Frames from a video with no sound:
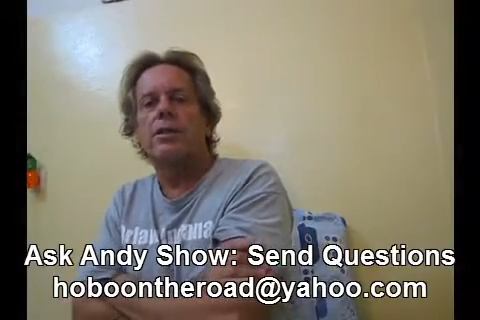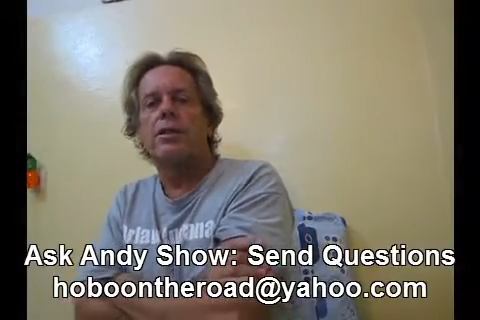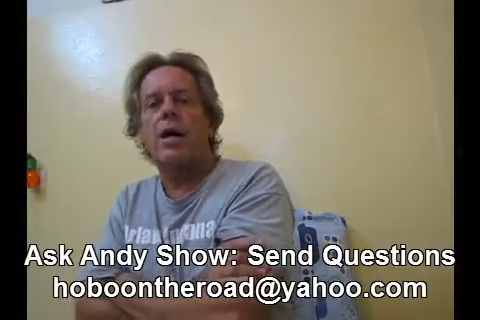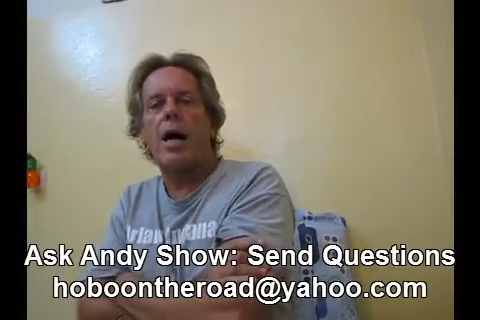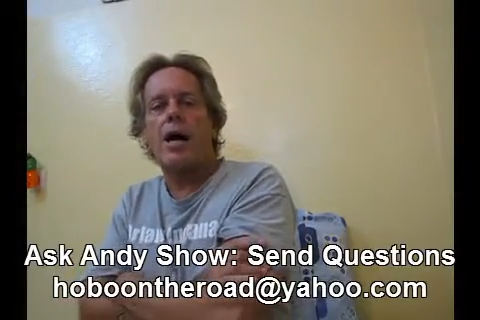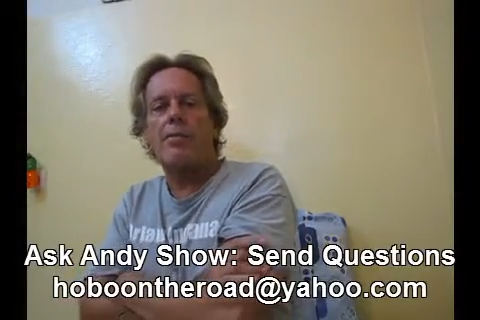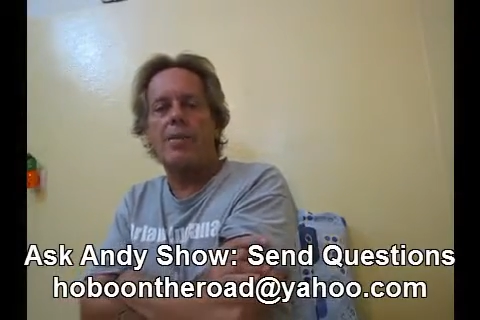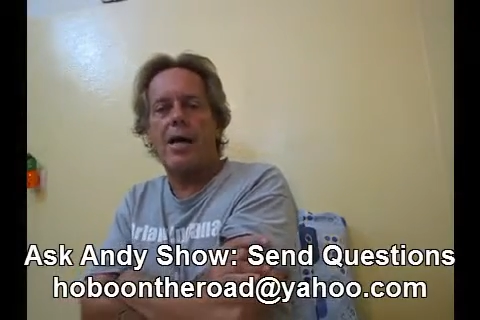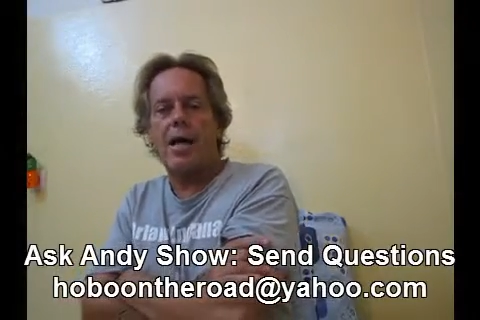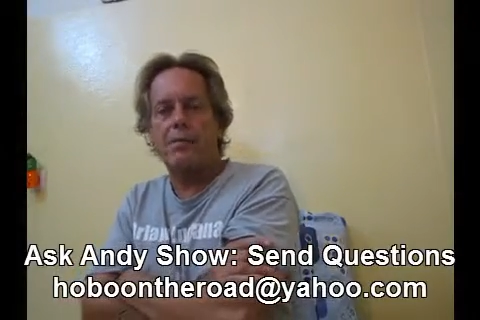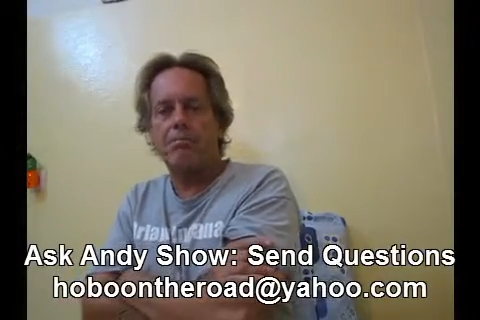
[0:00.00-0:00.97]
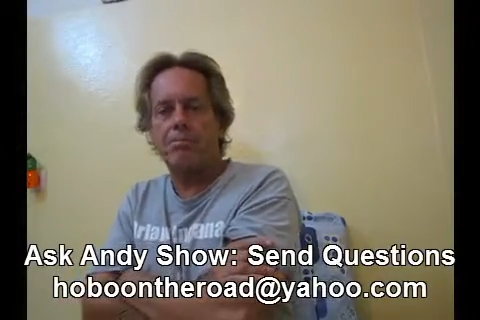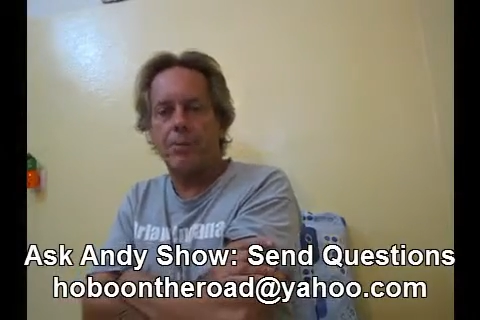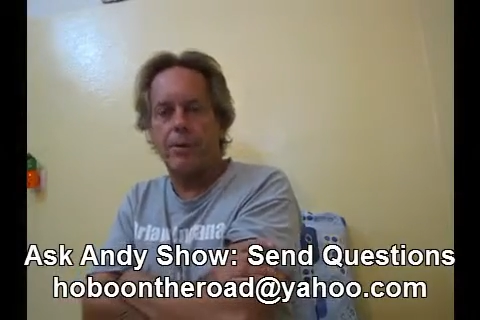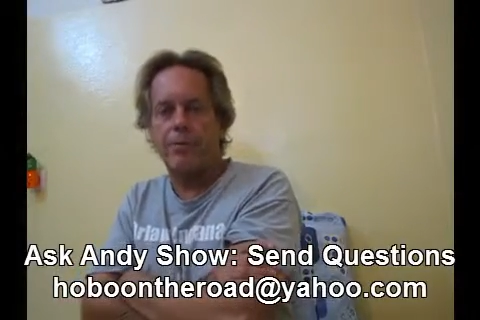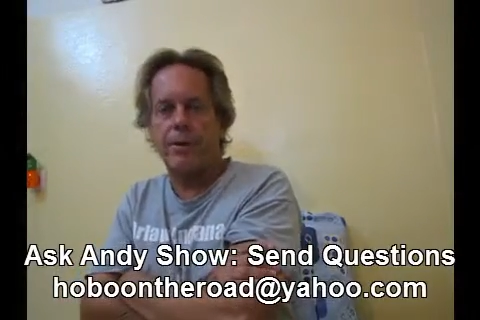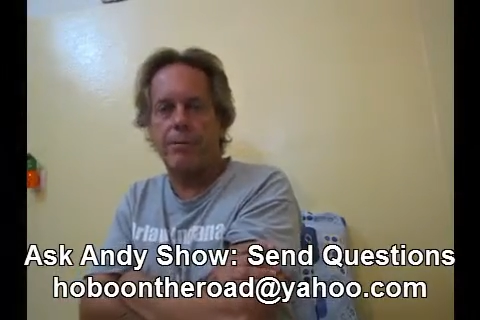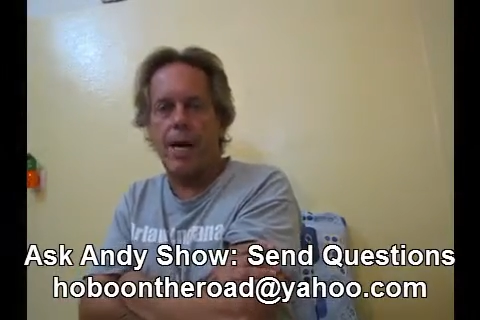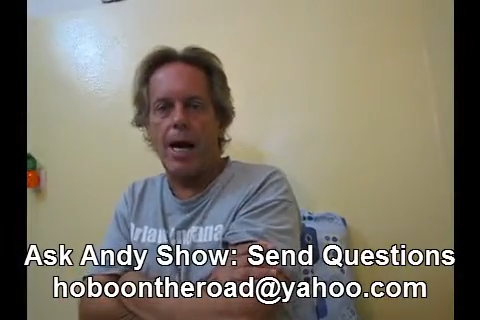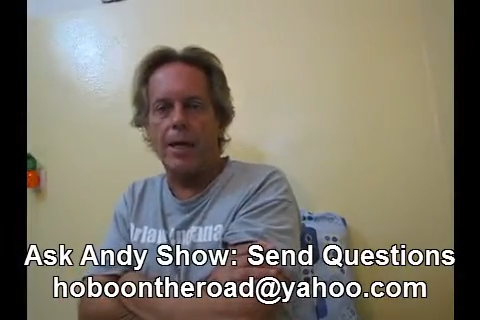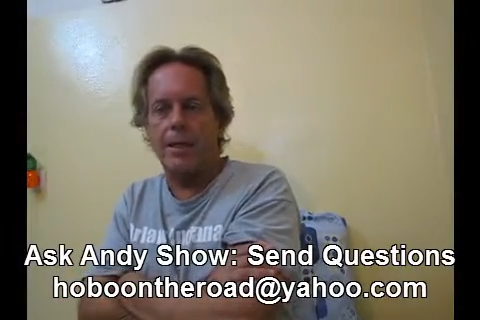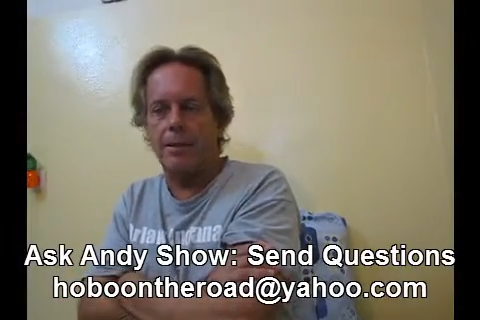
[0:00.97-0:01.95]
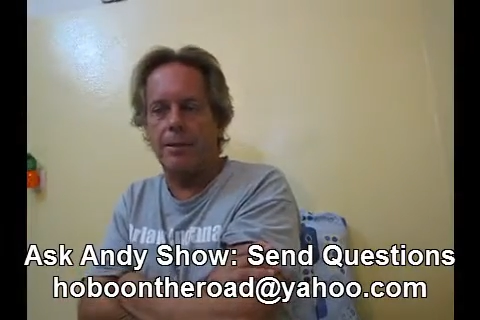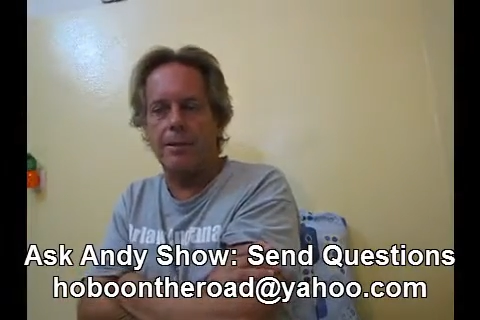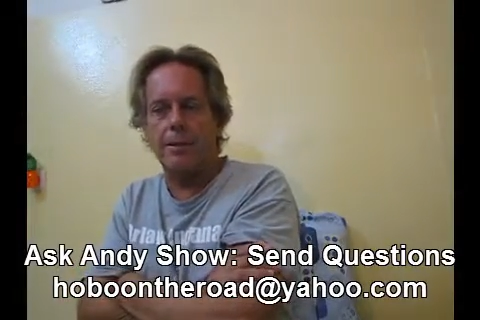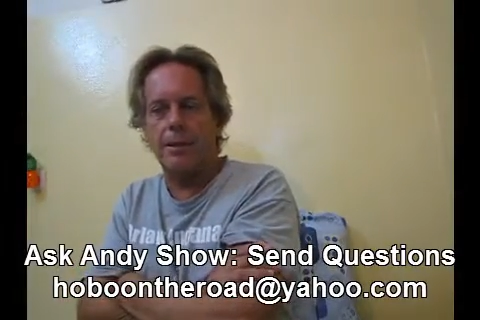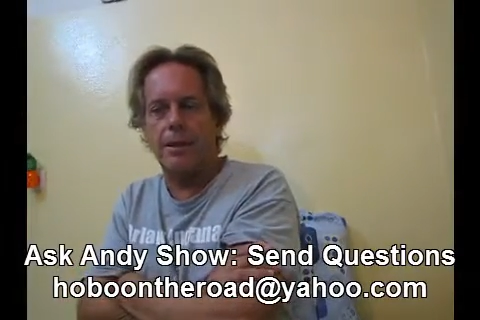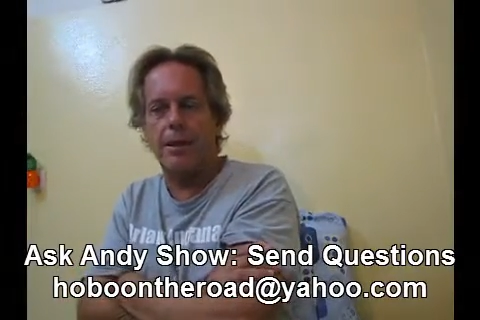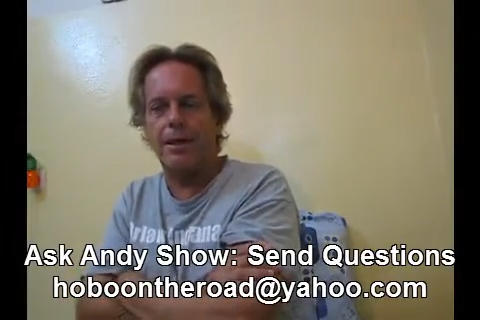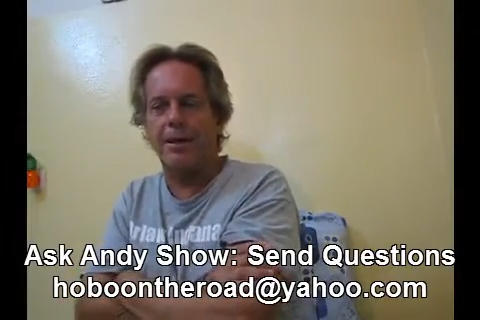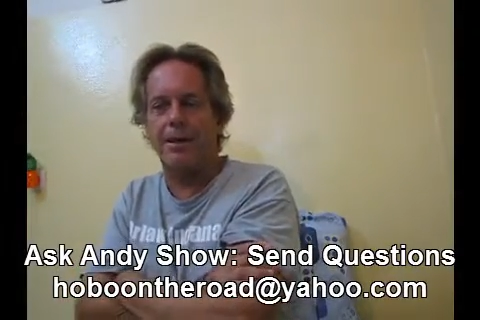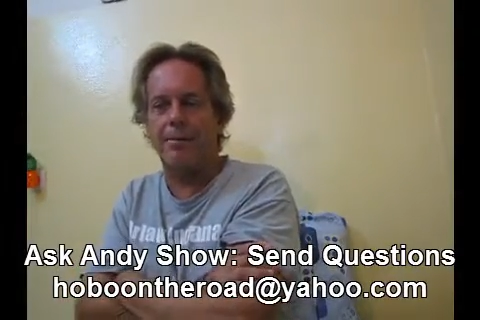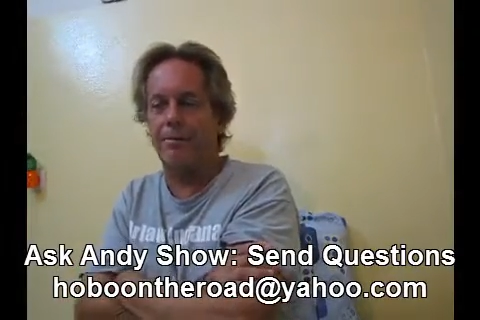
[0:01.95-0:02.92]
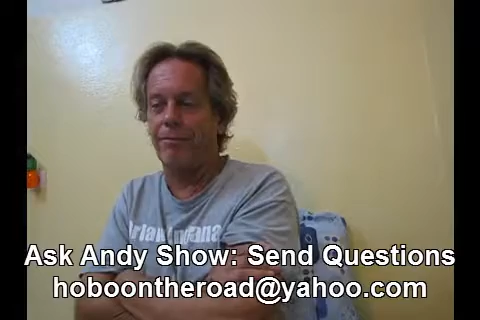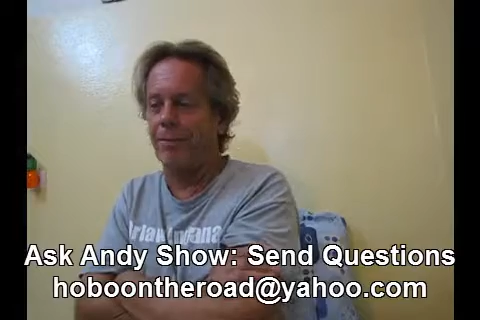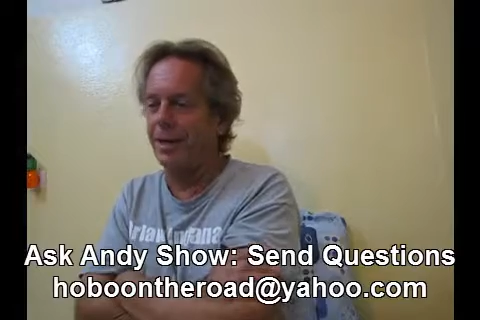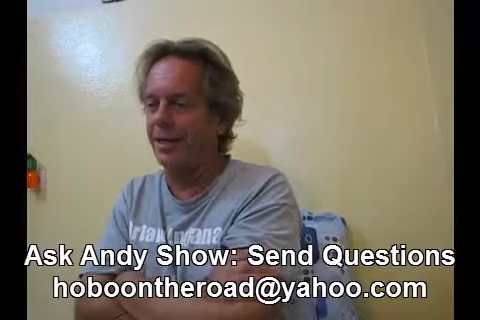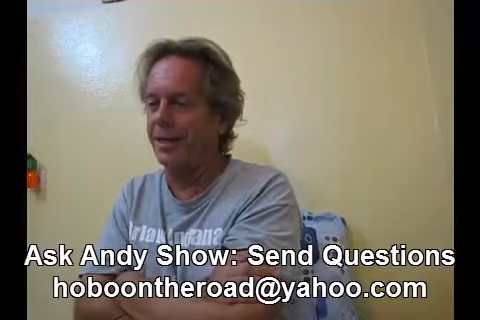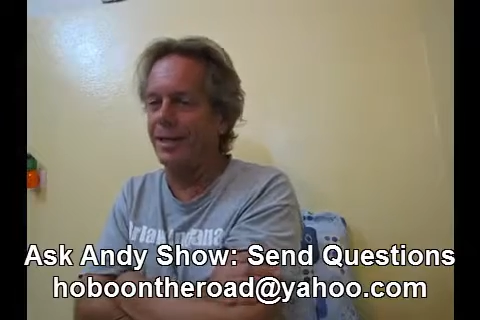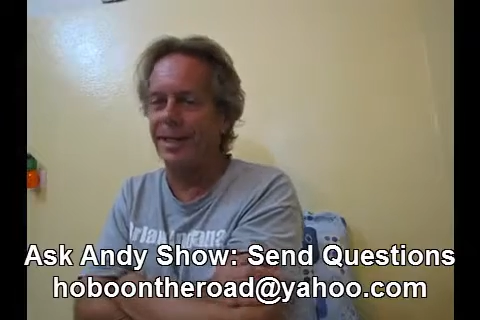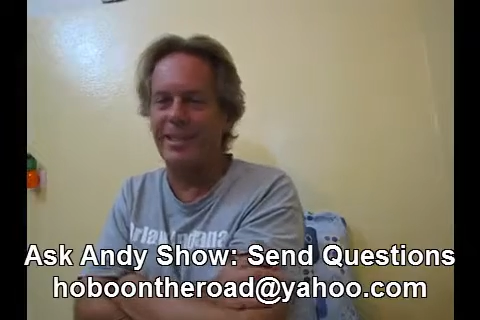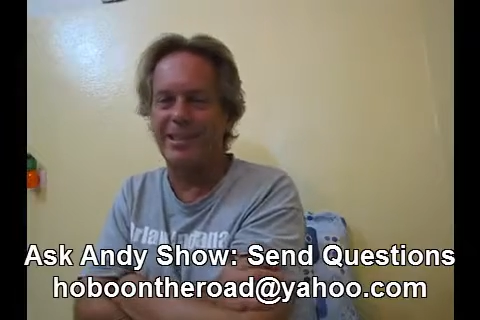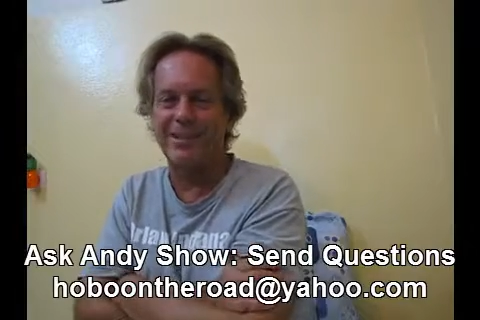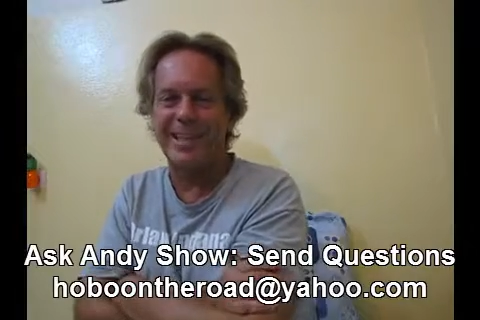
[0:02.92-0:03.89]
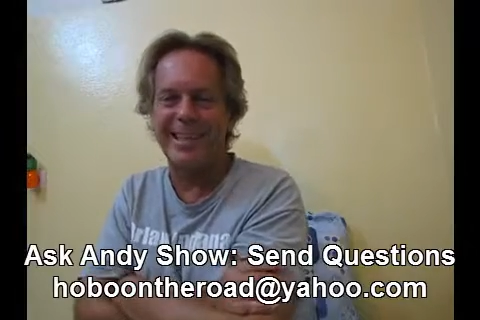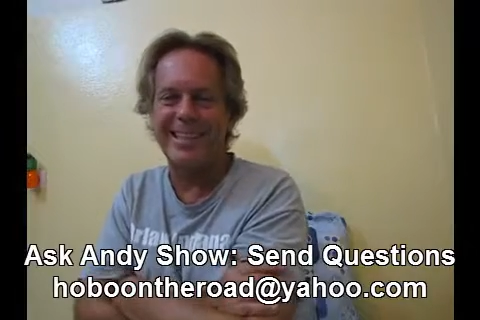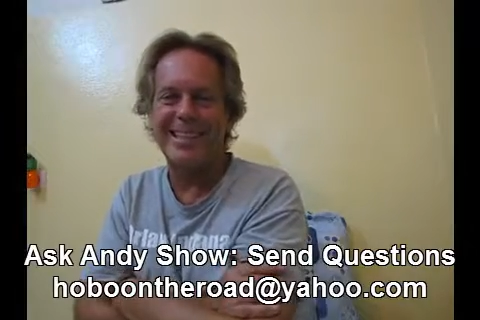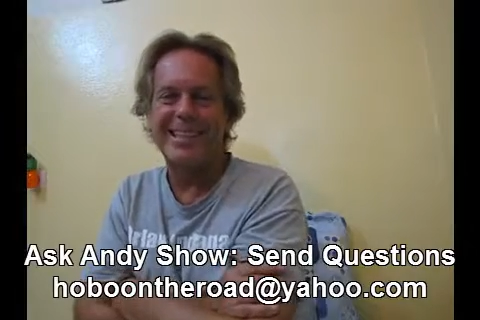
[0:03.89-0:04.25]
to have that perfect body. And I'm fighting age, right?